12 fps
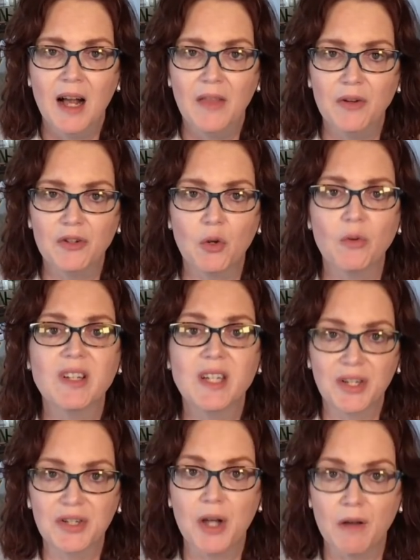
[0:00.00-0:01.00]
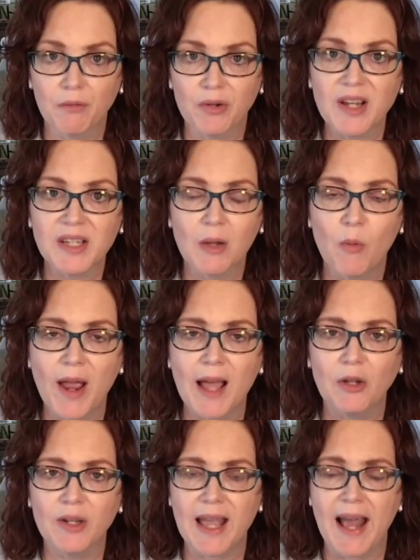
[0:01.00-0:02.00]
There's only discoveries. And the way I
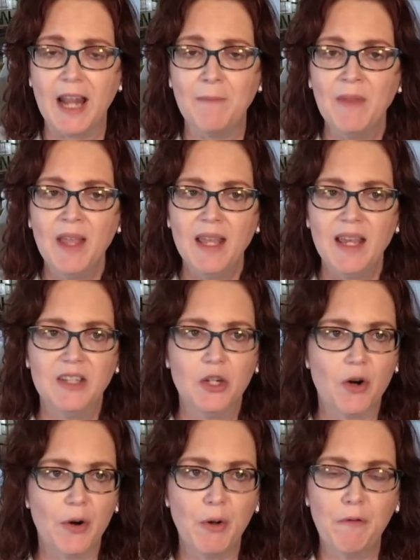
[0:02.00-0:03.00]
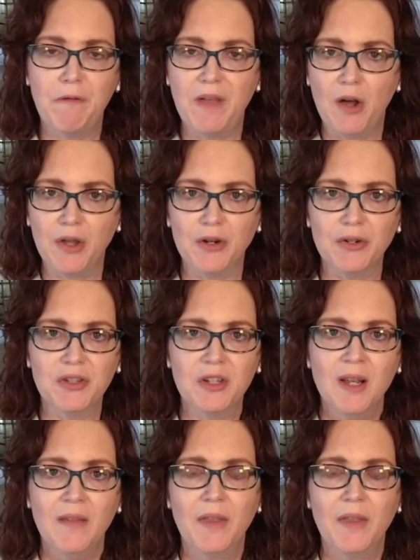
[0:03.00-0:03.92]
look at it is there are no failures.